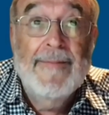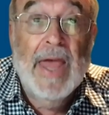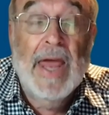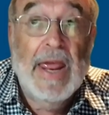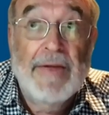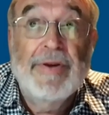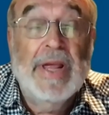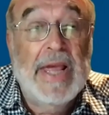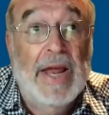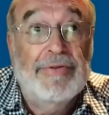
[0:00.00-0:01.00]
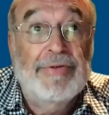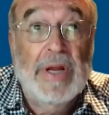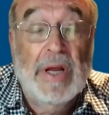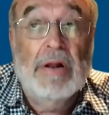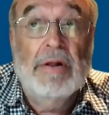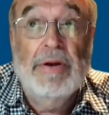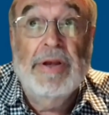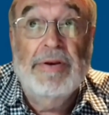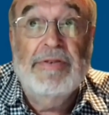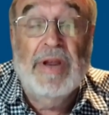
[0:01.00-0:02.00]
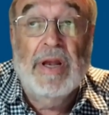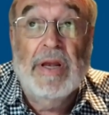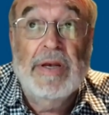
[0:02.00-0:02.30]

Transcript: And every country, including New Zealand,